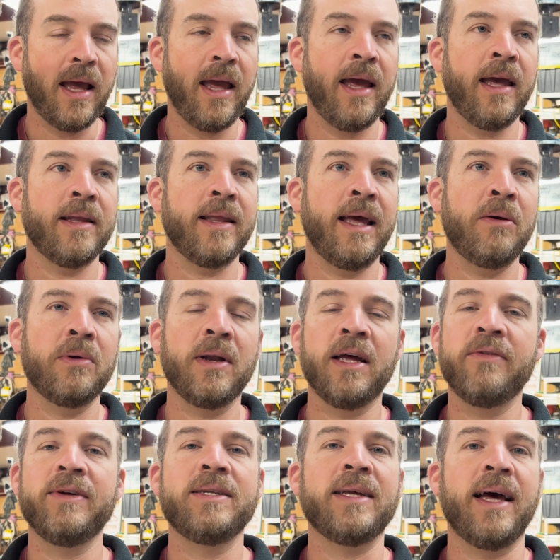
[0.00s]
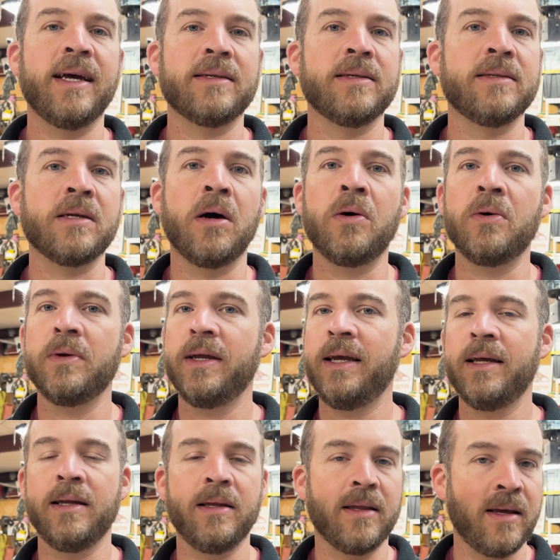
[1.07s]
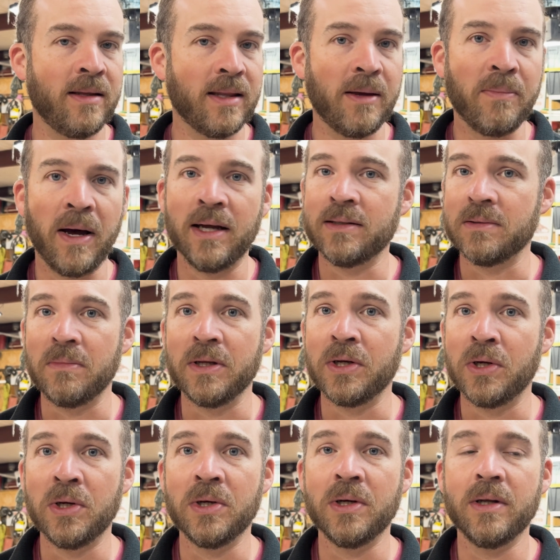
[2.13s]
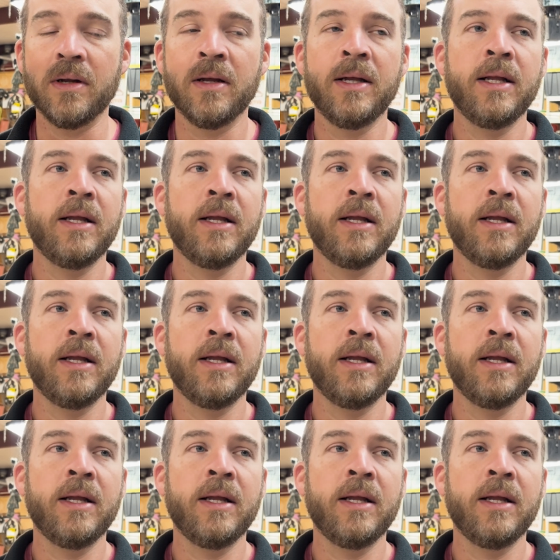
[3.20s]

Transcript: and they would levy taxes on anything they possibly could.